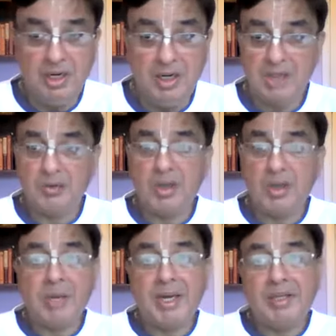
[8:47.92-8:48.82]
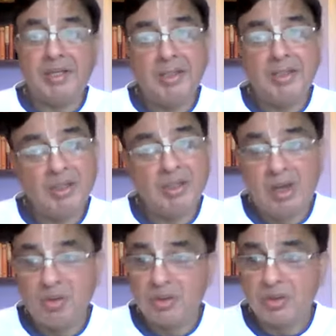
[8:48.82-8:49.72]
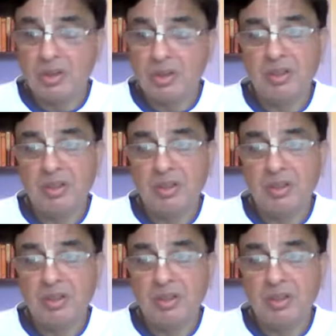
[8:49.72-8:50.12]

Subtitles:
As far as my intelligence allows,